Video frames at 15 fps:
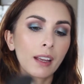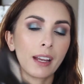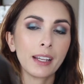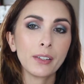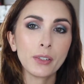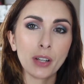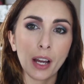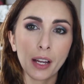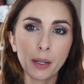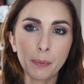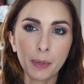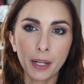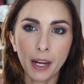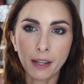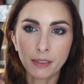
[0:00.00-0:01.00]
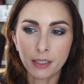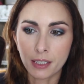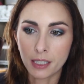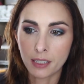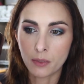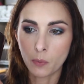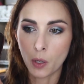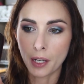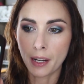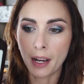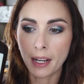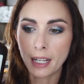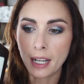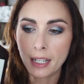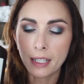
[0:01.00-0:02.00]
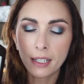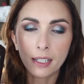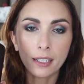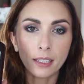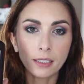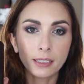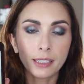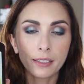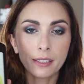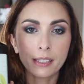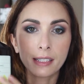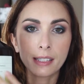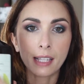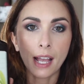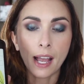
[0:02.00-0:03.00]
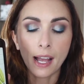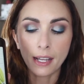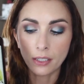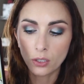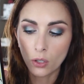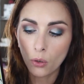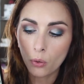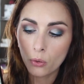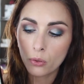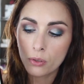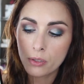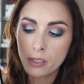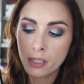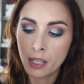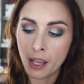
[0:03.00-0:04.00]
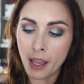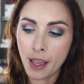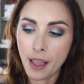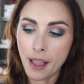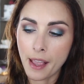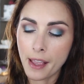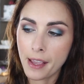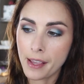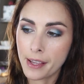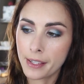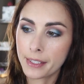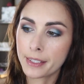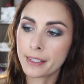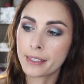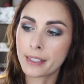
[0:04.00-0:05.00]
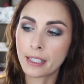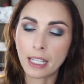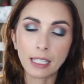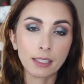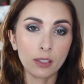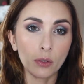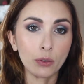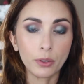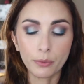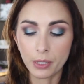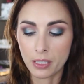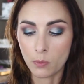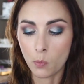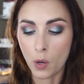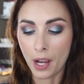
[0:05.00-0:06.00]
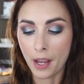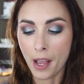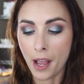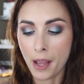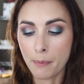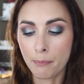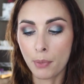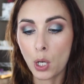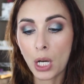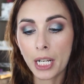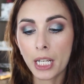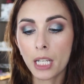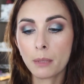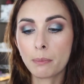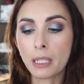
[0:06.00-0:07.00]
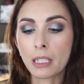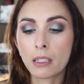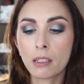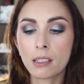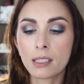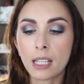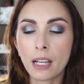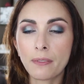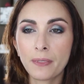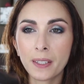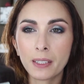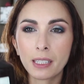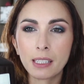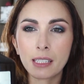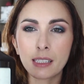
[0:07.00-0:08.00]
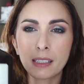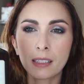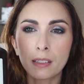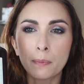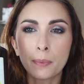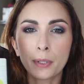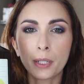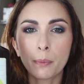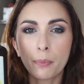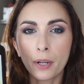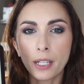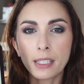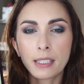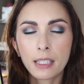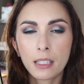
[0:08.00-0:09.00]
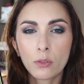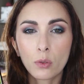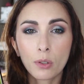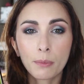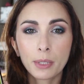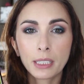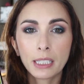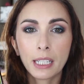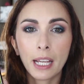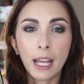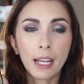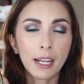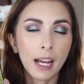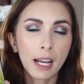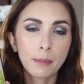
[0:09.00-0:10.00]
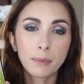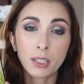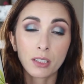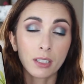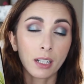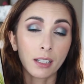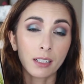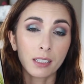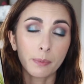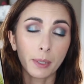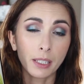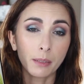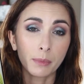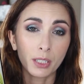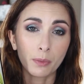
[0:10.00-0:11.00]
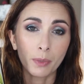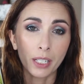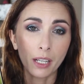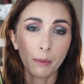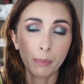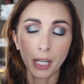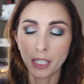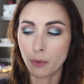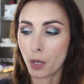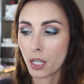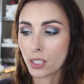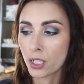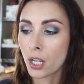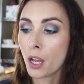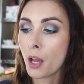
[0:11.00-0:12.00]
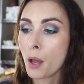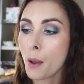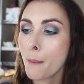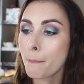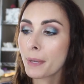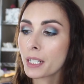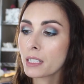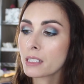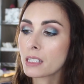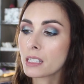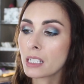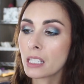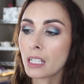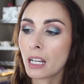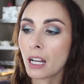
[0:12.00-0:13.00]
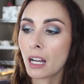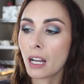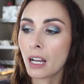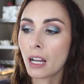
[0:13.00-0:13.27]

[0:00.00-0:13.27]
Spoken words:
I don't know how to pronounce this one. I got it on a clearance at Kohl's, and that's the only reason why I bought it, because I feel like this is pretty pricey normally, and I'm just not going to spend that much money on body wash. But it's the